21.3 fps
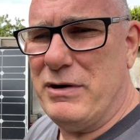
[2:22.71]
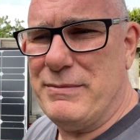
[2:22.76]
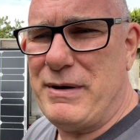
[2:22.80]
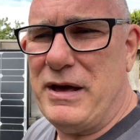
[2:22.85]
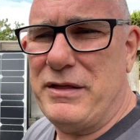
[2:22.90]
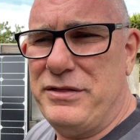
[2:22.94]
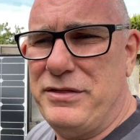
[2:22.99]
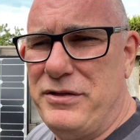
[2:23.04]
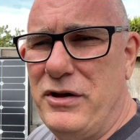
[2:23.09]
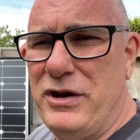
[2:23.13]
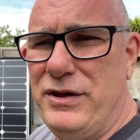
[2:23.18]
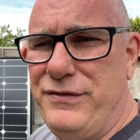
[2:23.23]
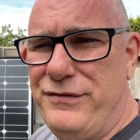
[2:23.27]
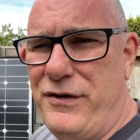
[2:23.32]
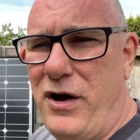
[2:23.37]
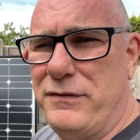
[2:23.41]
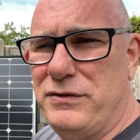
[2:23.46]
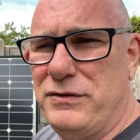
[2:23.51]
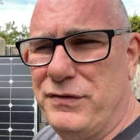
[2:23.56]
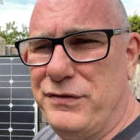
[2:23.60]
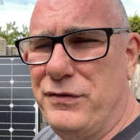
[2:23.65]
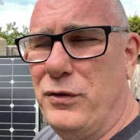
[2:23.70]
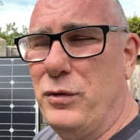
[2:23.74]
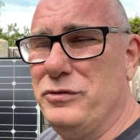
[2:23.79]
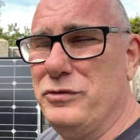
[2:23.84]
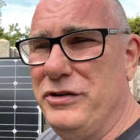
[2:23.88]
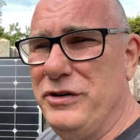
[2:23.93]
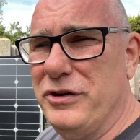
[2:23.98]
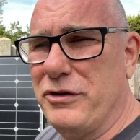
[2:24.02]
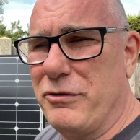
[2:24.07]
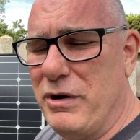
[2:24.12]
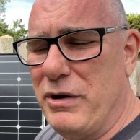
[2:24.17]
at about 35 to
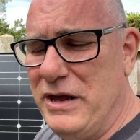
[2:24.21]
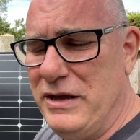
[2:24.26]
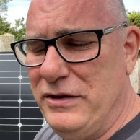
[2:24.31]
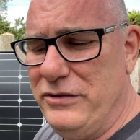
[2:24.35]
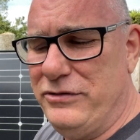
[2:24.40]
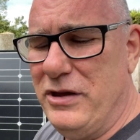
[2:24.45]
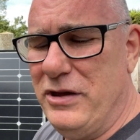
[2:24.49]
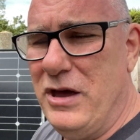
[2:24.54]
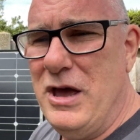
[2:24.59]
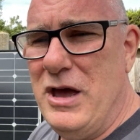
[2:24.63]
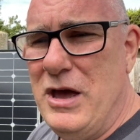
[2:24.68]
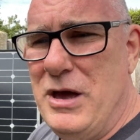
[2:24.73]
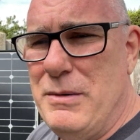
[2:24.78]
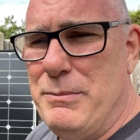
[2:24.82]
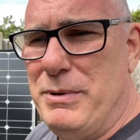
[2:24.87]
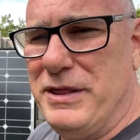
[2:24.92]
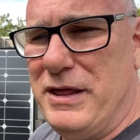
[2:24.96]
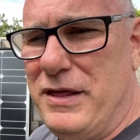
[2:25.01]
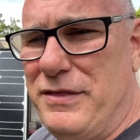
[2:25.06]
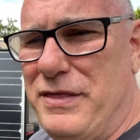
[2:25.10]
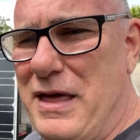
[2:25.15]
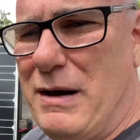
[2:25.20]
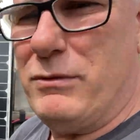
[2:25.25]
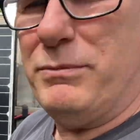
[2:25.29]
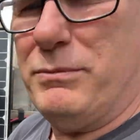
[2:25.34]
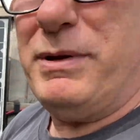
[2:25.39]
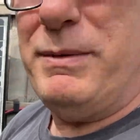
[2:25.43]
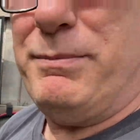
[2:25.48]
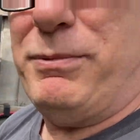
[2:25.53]
40 degrees, but then that would be